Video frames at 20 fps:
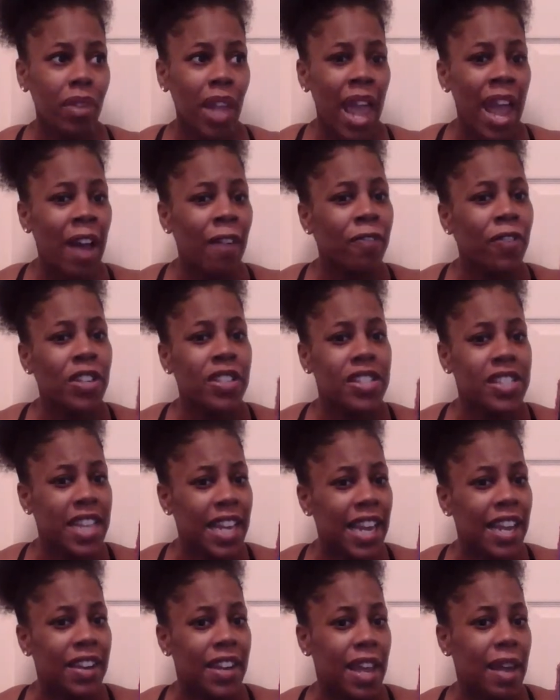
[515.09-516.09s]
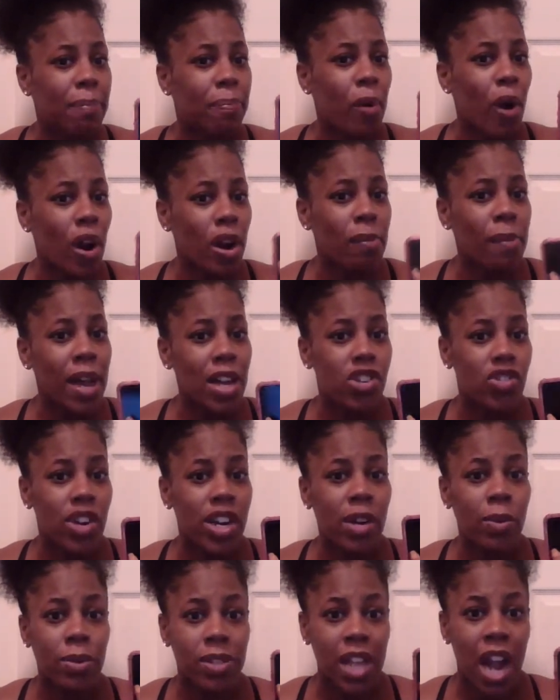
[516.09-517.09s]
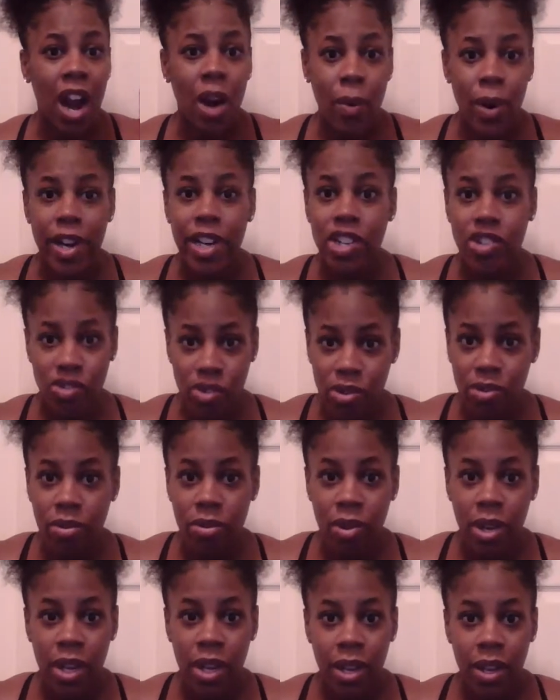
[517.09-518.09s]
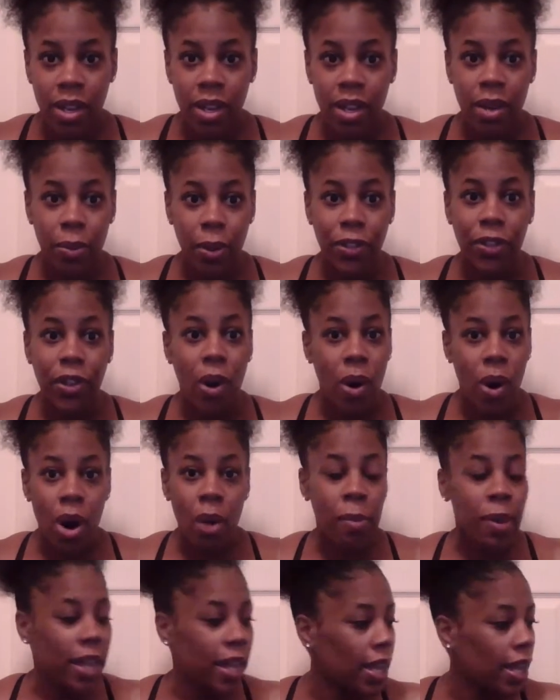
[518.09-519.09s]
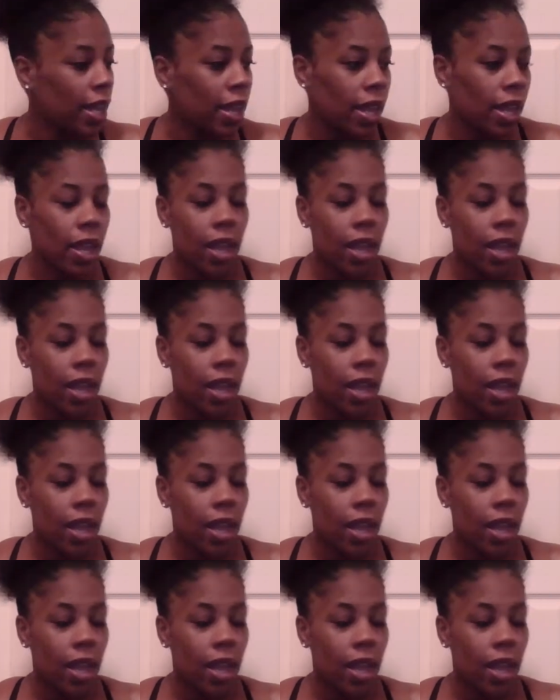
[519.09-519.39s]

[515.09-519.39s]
after seeing that part of my dream was already true with the army,